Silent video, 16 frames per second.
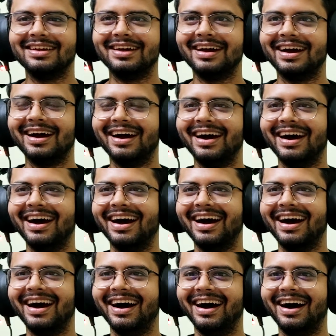
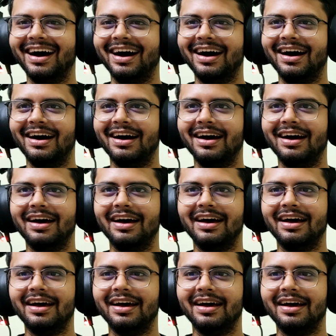
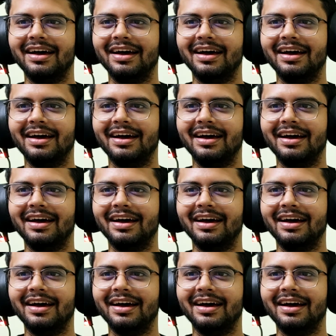Nothing is said.